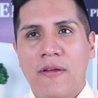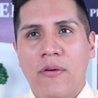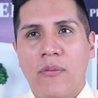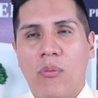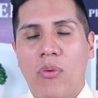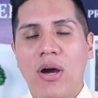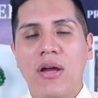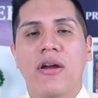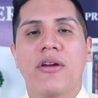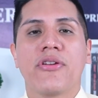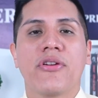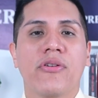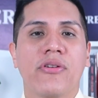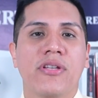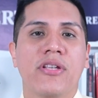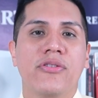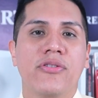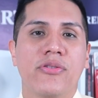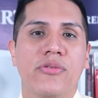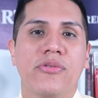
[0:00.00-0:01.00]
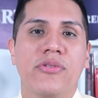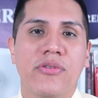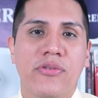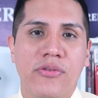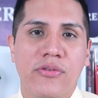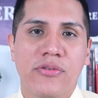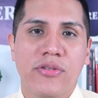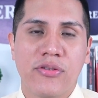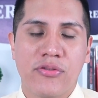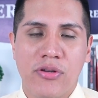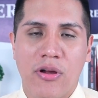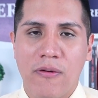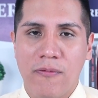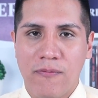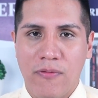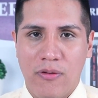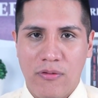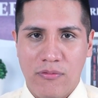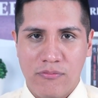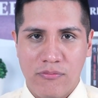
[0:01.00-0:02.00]
what are you going to do on the
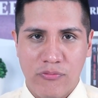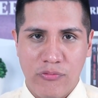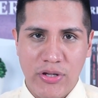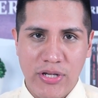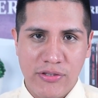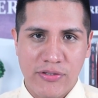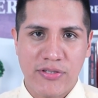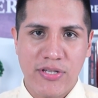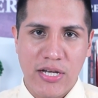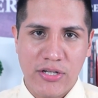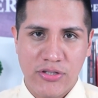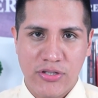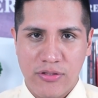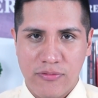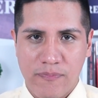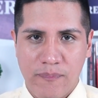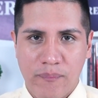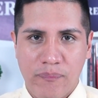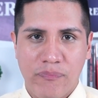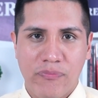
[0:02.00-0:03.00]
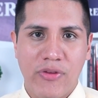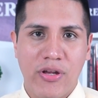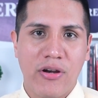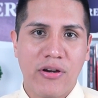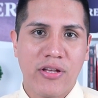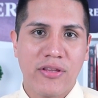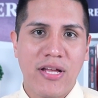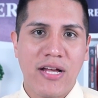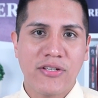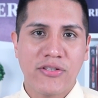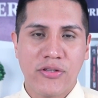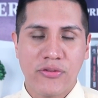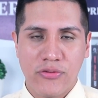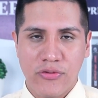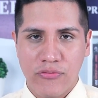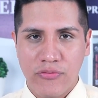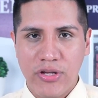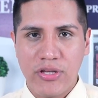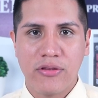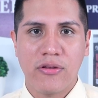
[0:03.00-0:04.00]
TOEFL reading section? They are going to ask you to
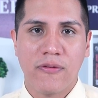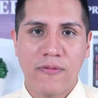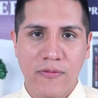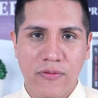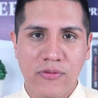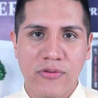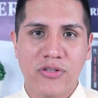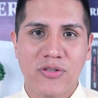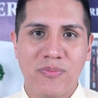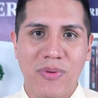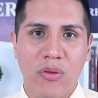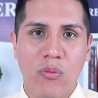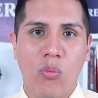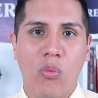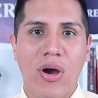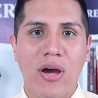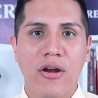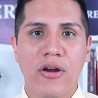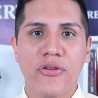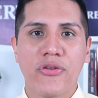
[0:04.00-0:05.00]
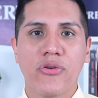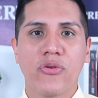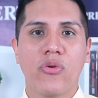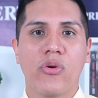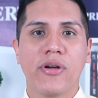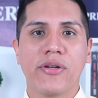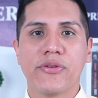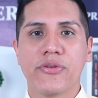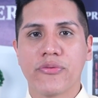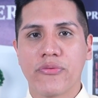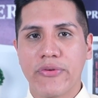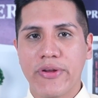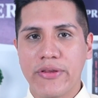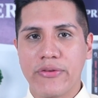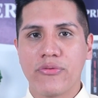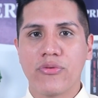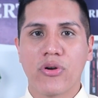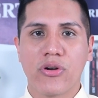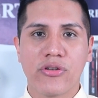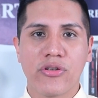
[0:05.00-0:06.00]
read, of course, but what are you going to
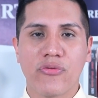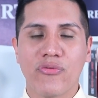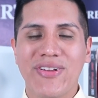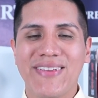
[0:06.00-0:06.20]
read? You're going to